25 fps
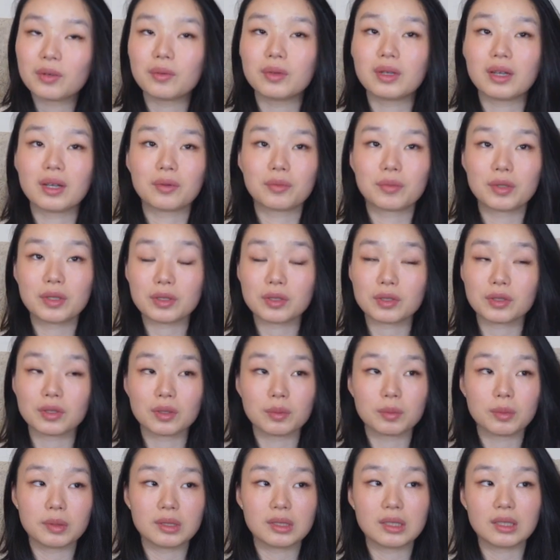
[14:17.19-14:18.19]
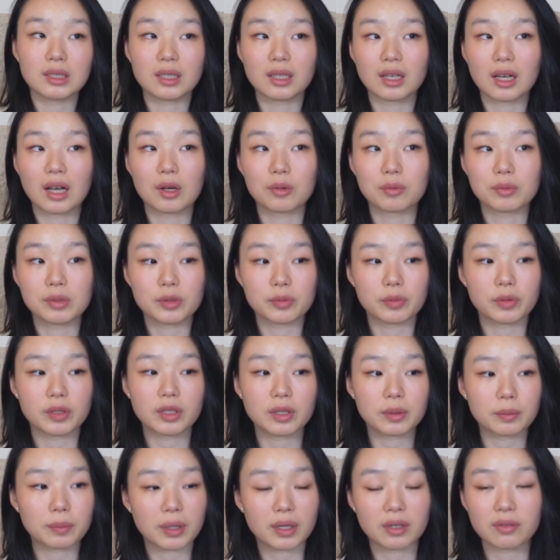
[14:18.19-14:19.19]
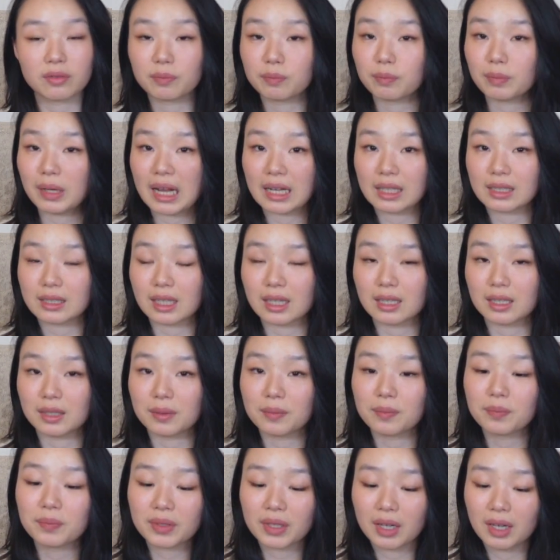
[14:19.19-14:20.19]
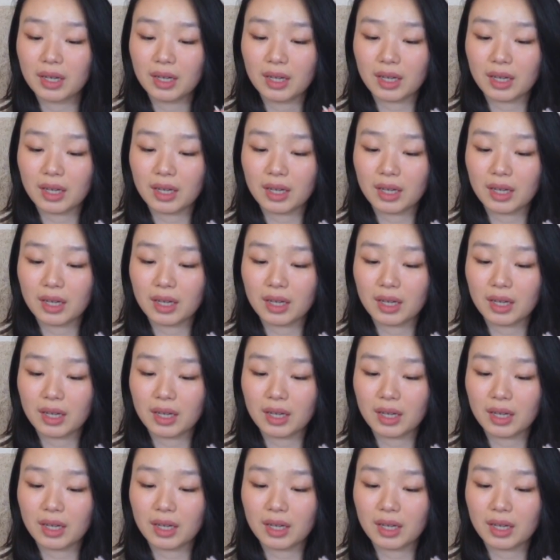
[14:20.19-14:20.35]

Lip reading: When I went to the boutique, I was wearing a pair of black denim,